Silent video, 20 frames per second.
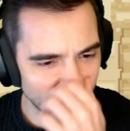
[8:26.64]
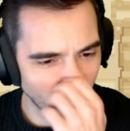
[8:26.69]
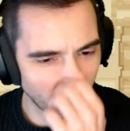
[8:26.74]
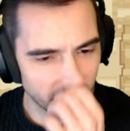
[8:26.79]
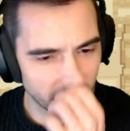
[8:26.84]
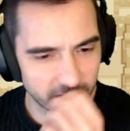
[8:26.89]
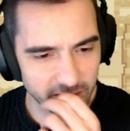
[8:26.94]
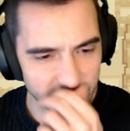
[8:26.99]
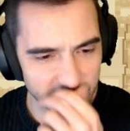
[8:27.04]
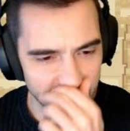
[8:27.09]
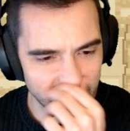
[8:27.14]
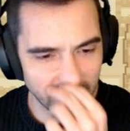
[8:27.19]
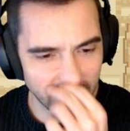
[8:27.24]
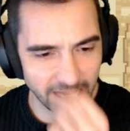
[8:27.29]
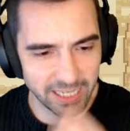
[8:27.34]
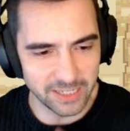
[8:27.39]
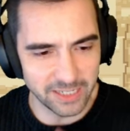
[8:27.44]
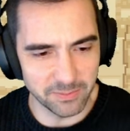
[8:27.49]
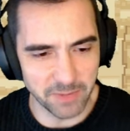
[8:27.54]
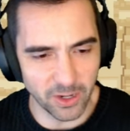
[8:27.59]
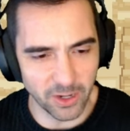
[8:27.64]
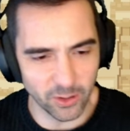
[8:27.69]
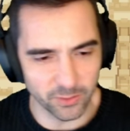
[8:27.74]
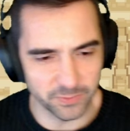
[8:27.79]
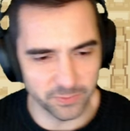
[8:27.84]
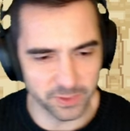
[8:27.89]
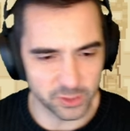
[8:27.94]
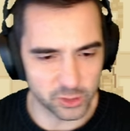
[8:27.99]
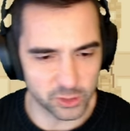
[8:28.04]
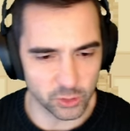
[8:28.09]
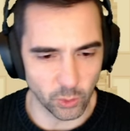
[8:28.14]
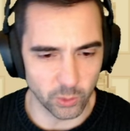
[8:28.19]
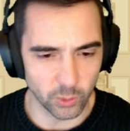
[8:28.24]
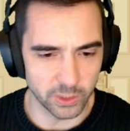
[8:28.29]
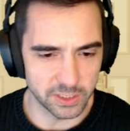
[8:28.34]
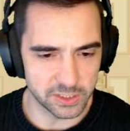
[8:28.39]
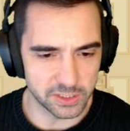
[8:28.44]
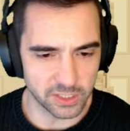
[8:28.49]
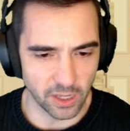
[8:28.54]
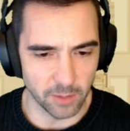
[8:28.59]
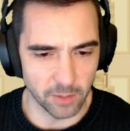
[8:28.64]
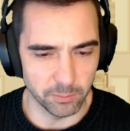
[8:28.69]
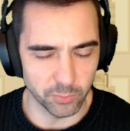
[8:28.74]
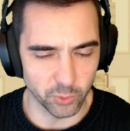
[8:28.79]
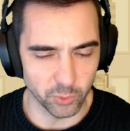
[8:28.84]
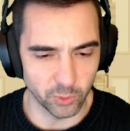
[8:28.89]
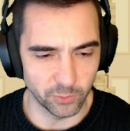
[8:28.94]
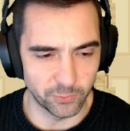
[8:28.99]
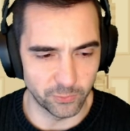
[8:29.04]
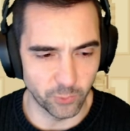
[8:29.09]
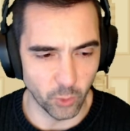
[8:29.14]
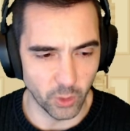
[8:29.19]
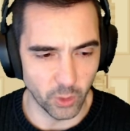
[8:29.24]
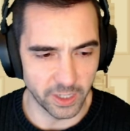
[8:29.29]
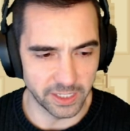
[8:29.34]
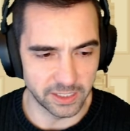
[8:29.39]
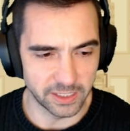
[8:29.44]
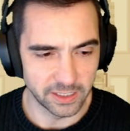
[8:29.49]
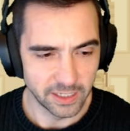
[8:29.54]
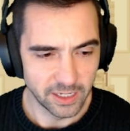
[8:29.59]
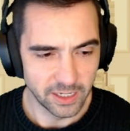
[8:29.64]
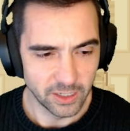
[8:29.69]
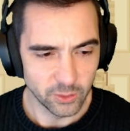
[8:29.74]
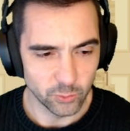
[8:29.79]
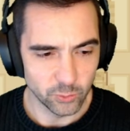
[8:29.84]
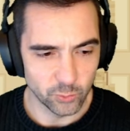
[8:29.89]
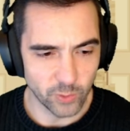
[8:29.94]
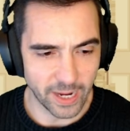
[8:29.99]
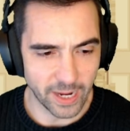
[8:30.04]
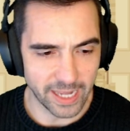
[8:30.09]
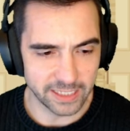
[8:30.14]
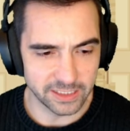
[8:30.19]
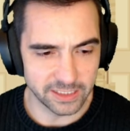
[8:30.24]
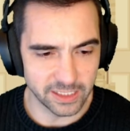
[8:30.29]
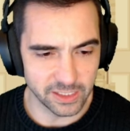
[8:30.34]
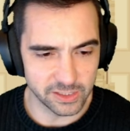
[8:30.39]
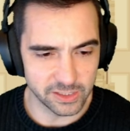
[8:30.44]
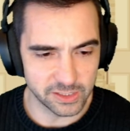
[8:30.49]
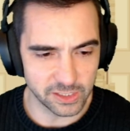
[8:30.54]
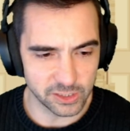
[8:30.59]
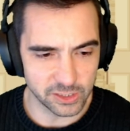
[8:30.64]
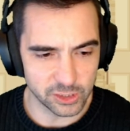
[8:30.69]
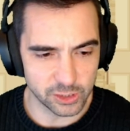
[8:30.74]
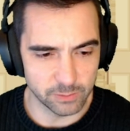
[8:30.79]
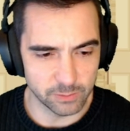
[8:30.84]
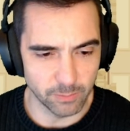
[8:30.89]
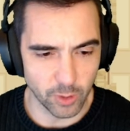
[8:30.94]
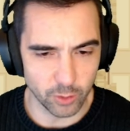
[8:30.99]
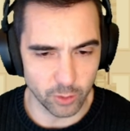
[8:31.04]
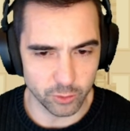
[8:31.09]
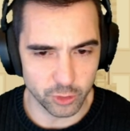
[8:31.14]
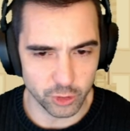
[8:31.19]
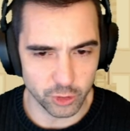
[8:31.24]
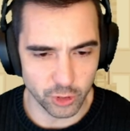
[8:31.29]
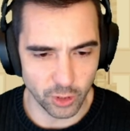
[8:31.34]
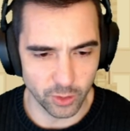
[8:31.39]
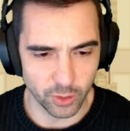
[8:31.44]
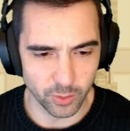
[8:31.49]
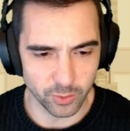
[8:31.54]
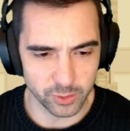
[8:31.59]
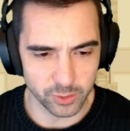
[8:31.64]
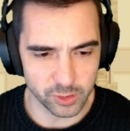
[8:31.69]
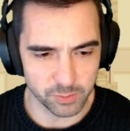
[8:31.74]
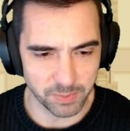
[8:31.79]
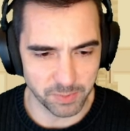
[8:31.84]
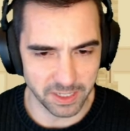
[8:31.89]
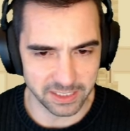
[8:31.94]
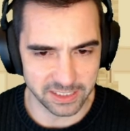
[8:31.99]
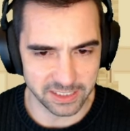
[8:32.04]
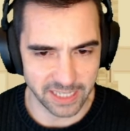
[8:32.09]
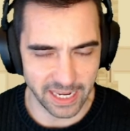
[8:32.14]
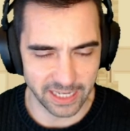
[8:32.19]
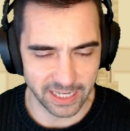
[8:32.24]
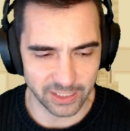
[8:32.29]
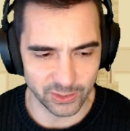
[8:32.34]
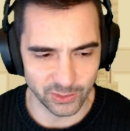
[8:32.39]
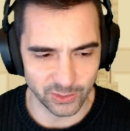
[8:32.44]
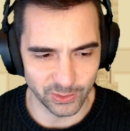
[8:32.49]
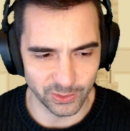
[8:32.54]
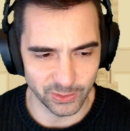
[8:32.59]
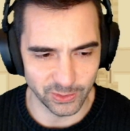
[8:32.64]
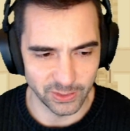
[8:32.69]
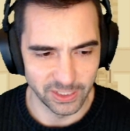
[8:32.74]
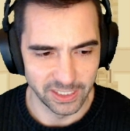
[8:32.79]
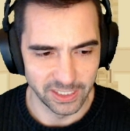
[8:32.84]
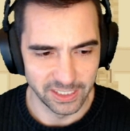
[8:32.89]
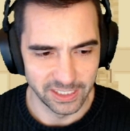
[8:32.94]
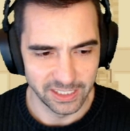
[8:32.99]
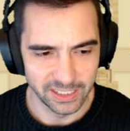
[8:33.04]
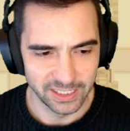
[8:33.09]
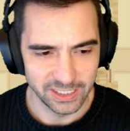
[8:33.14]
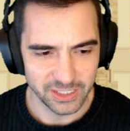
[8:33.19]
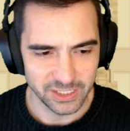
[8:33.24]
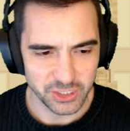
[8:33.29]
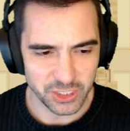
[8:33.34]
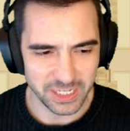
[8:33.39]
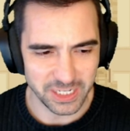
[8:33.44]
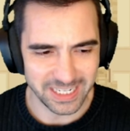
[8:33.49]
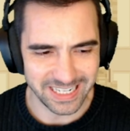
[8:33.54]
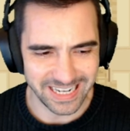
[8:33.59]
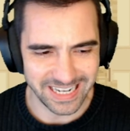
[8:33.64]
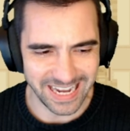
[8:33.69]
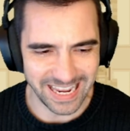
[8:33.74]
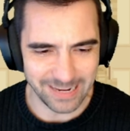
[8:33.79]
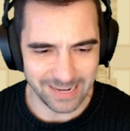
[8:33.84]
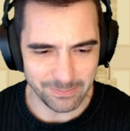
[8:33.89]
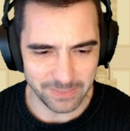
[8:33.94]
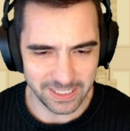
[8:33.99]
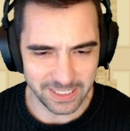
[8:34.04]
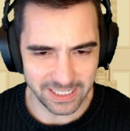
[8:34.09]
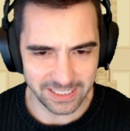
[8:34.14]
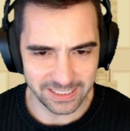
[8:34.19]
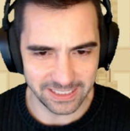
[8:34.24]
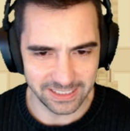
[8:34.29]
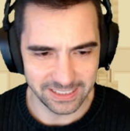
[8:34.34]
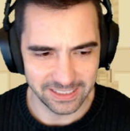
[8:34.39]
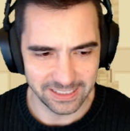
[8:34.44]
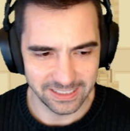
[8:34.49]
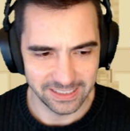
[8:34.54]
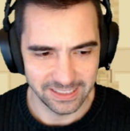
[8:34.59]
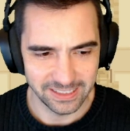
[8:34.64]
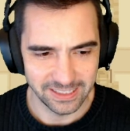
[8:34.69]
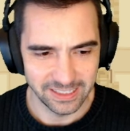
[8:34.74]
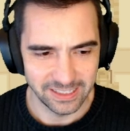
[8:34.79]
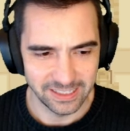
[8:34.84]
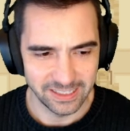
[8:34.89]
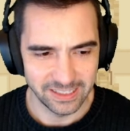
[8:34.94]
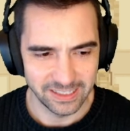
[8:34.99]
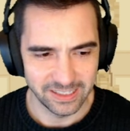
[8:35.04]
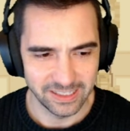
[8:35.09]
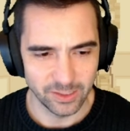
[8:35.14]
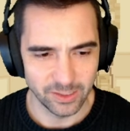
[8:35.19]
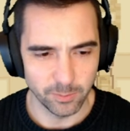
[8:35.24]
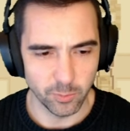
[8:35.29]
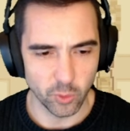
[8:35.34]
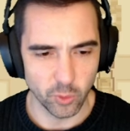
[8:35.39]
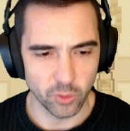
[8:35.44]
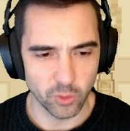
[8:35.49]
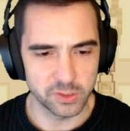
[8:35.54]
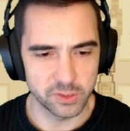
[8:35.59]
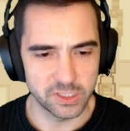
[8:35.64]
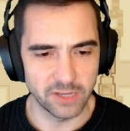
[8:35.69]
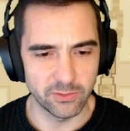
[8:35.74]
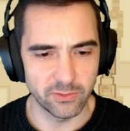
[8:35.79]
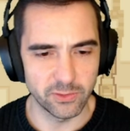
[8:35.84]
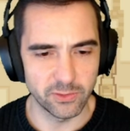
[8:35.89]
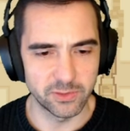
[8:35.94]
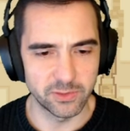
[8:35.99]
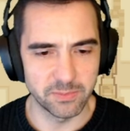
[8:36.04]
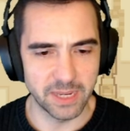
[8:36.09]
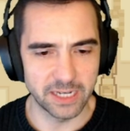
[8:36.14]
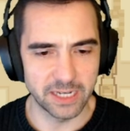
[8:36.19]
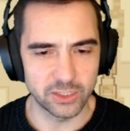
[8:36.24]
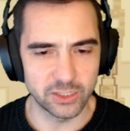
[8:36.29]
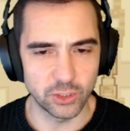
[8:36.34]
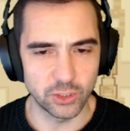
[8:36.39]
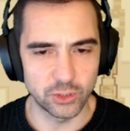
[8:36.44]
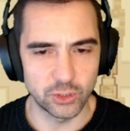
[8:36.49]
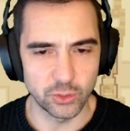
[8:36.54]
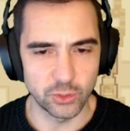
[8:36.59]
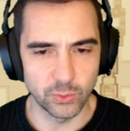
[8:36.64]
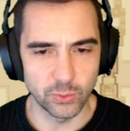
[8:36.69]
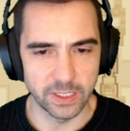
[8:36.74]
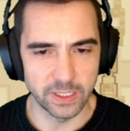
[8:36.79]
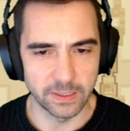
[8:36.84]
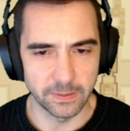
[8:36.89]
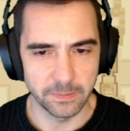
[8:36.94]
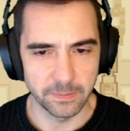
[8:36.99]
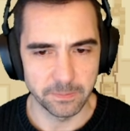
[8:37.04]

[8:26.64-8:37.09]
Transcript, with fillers: Darkest Nightmare of the Soulless Umbral Void, Ragna's Smoke Show Spectacular. She named it? The morons never even managed to do it.